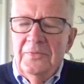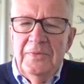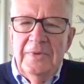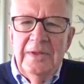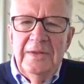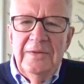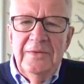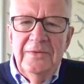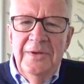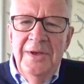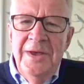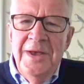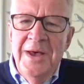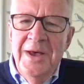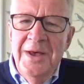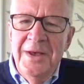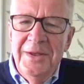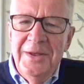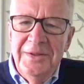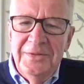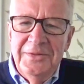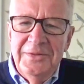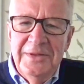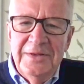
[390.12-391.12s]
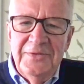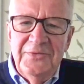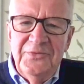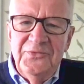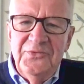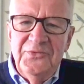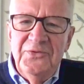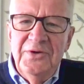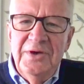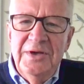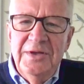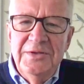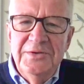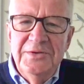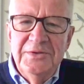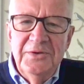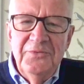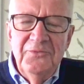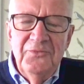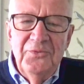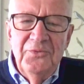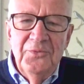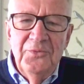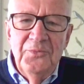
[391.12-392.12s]
That's
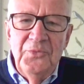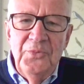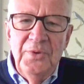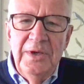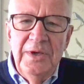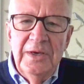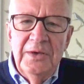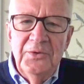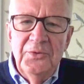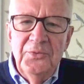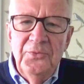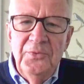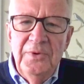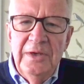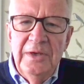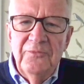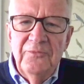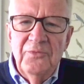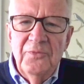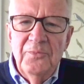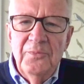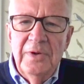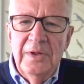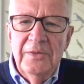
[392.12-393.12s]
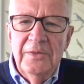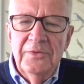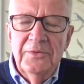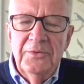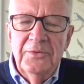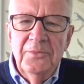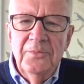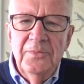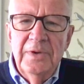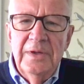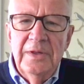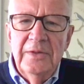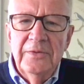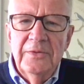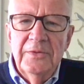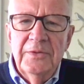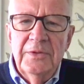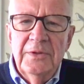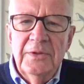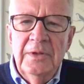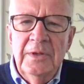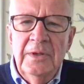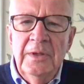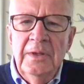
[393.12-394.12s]
changing from week to week, from month to
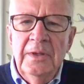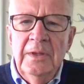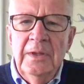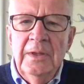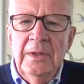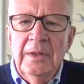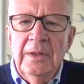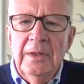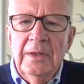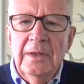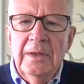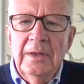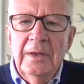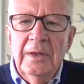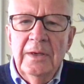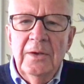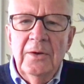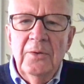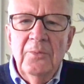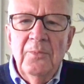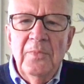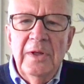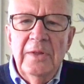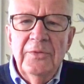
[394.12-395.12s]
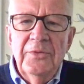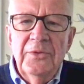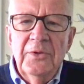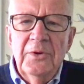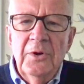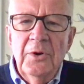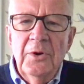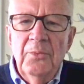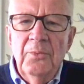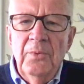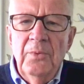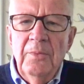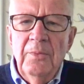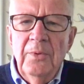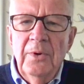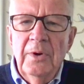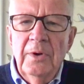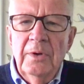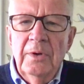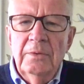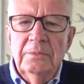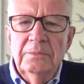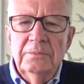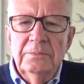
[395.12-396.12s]
month. A month ago, we
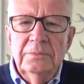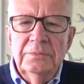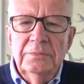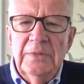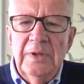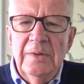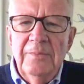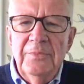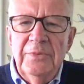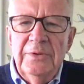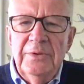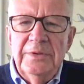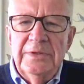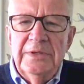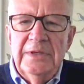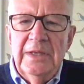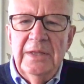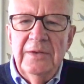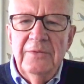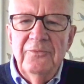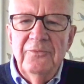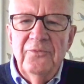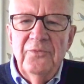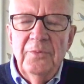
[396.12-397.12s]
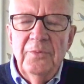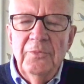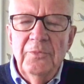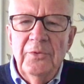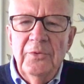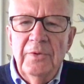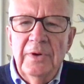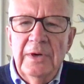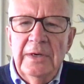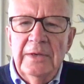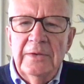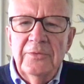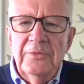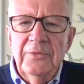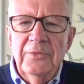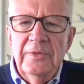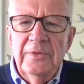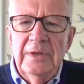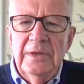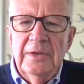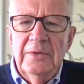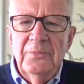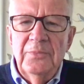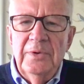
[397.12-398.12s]
were number 10 from the right
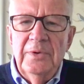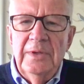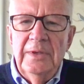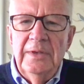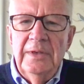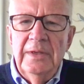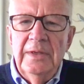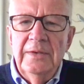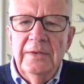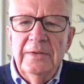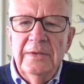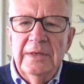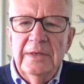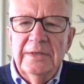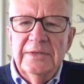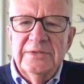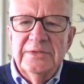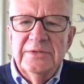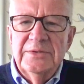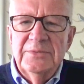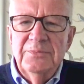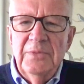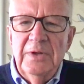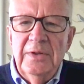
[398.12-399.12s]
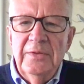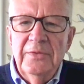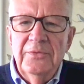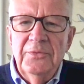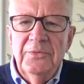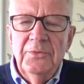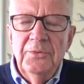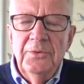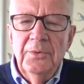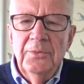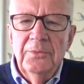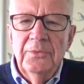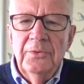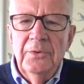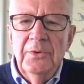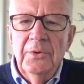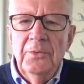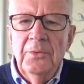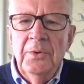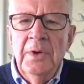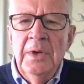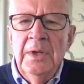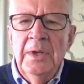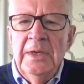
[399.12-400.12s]
on that one, and next month, you don't
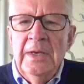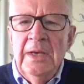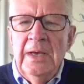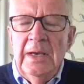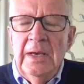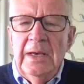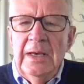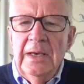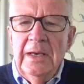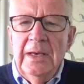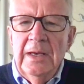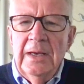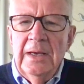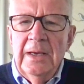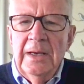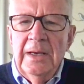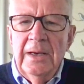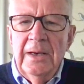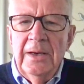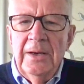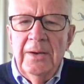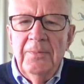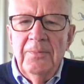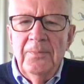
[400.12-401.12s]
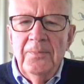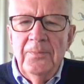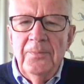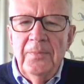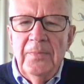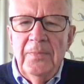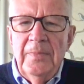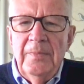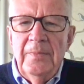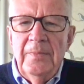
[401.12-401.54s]
know.